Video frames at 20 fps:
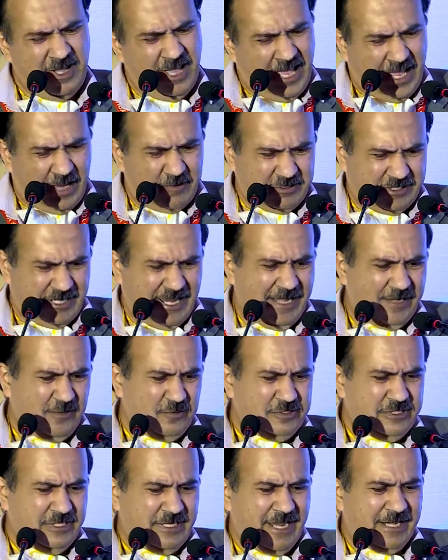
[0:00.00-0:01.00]
I was trying to
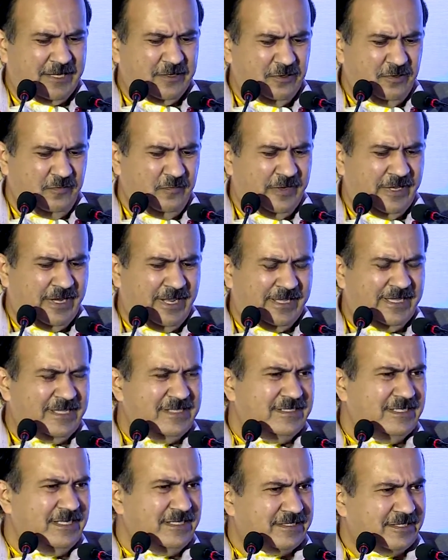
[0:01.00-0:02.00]
select, where I can
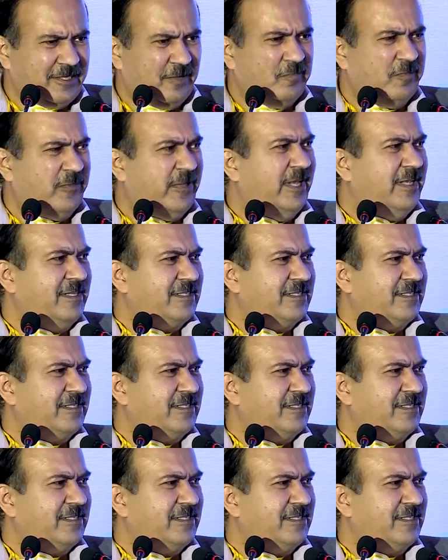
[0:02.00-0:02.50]
see something,